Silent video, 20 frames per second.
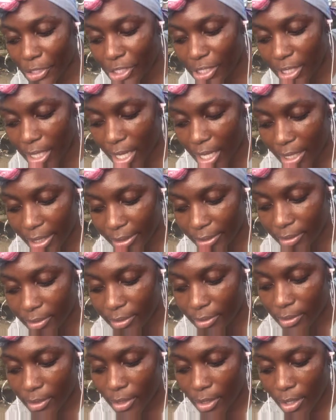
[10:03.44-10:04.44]

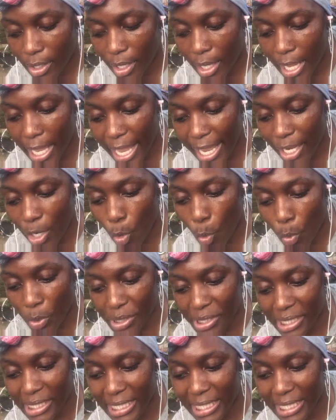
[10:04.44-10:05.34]
done a horse